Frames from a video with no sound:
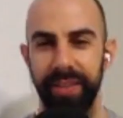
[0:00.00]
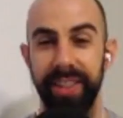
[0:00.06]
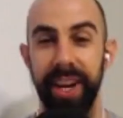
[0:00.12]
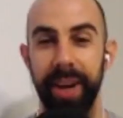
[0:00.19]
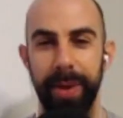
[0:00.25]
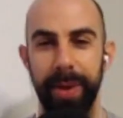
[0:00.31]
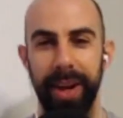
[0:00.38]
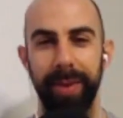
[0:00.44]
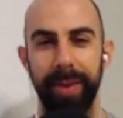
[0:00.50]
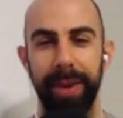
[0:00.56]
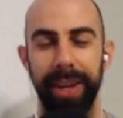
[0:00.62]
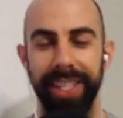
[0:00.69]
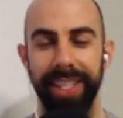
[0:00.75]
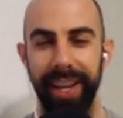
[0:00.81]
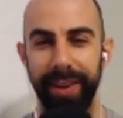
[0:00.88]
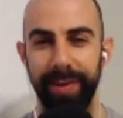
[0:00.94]
said it better
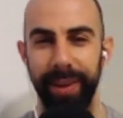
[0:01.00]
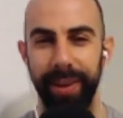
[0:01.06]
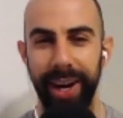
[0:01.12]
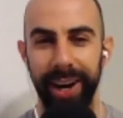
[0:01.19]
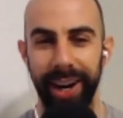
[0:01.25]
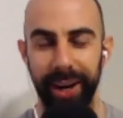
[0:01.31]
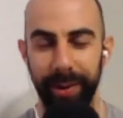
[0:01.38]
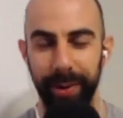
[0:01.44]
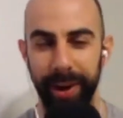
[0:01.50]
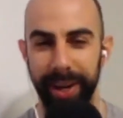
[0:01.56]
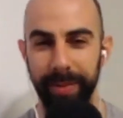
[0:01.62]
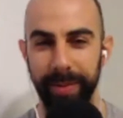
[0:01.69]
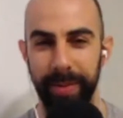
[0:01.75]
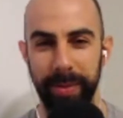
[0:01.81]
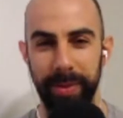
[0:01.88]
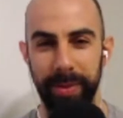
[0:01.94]
myself. Eric, where
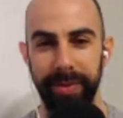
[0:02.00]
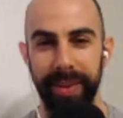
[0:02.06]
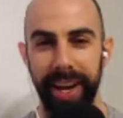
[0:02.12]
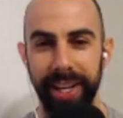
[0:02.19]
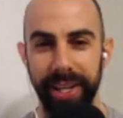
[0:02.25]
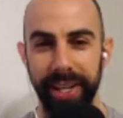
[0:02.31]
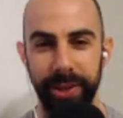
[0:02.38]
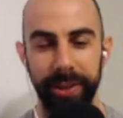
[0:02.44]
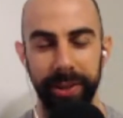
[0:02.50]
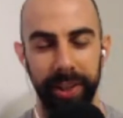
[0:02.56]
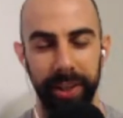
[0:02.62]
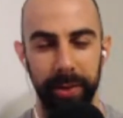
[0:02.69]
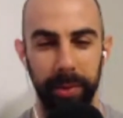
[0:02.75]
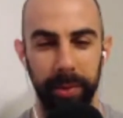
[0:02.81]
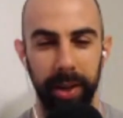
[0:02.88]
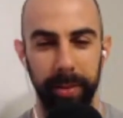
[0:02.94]
can people find you and
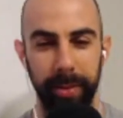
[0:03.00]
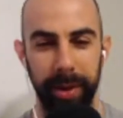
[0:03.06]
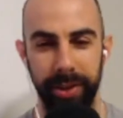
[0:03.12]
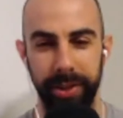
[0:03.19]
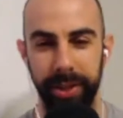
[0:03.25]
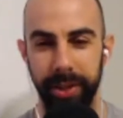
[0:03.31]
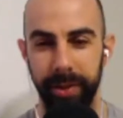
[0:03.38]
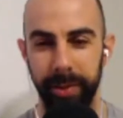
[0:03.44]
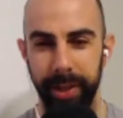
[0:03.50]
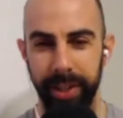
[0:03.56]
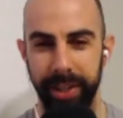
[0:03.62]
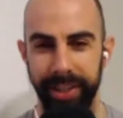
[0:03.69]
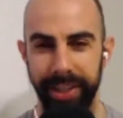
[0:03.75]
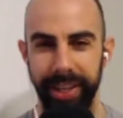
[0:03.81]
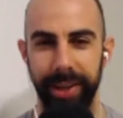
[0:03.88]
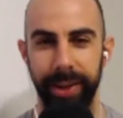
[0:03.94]
learn more about you and what
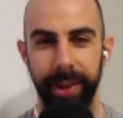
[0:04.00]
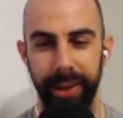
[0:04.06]
you do?